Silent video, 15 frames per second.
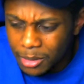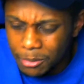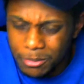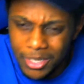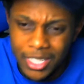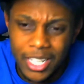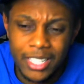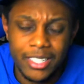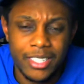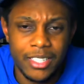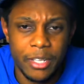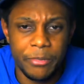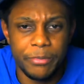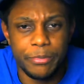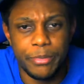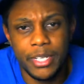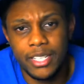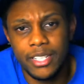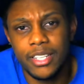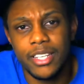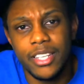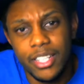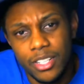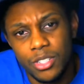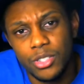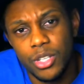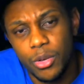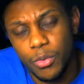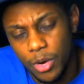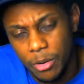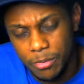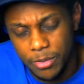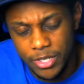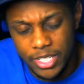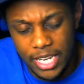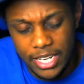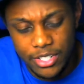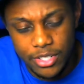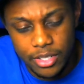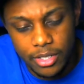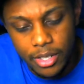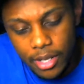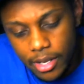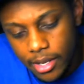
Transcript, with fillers: But lately they've been killing their reputation.